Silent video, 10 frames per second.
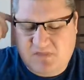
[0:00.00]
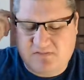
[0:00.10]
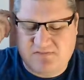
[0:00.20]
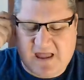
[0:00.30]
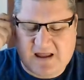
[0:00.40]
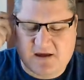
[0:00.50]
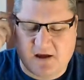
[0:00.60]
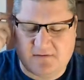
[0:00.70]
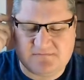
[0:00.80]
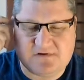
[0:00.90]
That
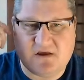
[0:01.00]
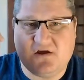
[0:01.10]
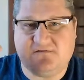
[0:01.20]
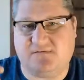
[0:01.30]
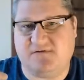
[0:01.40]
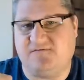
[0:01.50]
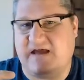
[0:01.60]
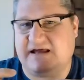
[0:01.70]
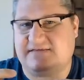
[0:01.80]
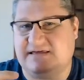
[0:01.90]
comes from the
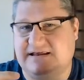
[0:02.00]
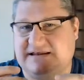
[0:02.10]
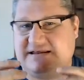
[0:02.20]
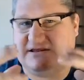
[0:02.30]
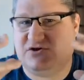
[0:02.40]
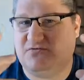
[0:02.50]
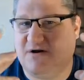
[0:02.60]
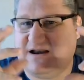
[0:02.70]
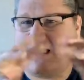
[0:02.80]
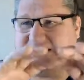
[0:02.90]
fact that you
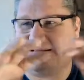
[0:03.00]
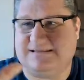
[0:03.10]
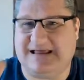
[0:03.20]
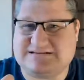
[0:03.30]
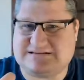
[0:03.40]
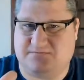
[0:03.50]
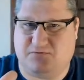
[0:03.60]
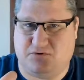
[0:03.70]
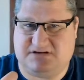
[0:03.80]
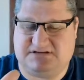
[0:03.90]
are not less
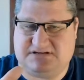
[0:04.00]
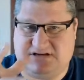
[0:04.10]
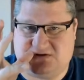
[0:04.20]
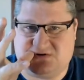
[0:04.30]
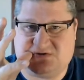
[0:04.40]
important as a teacher.